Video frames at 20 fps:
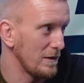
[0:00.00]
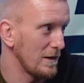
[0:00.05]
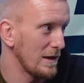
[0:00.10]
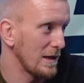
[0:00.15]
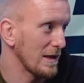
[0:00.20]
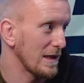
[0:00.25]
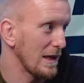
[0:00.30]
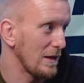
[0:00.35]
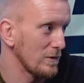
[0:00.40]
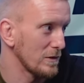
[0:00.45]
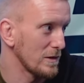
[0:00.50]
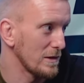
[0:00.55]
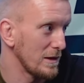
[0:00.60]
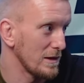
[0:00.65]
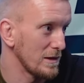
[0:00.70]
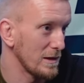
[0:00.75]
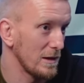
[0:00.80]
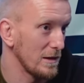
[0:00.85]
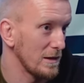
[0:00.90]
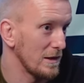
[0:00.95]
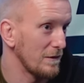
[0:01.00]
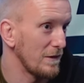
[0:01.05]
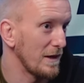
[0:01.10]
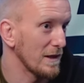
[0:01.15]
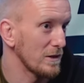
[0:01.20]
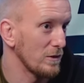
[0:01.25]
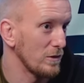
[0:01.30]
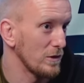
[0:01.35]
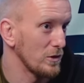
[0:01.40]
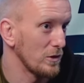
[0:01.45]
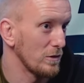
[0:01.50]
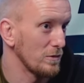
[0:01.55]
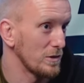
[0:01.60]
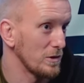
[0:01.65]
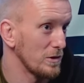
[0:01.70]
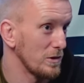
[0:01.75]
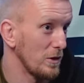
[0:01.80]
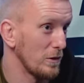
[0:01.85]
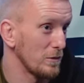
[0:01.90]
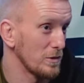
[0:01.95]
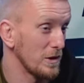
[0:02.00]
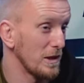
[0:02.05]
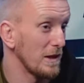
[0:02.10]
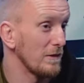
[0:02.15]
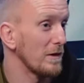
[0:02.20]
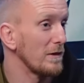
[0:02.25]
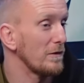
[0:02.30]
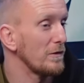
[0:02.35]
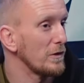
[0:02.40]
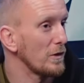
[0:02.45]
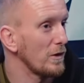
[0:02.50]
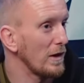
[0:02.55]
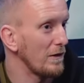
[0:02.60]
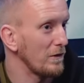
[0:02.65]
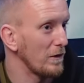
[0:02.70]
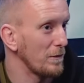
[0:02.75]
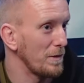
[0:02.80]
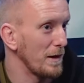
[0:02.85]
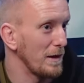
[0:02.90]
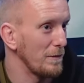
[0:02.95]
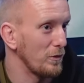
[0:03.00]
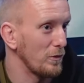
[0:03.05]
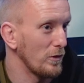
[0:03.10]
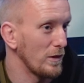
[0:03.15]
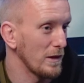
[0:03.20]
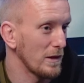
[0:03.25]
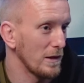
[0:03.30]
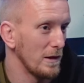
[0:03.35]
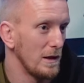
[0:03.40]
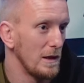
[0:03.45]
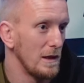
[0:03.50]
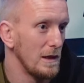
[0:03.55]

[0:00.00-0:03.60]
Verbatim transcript: that counts as a de facto adoption, even if you don't have the paperwork.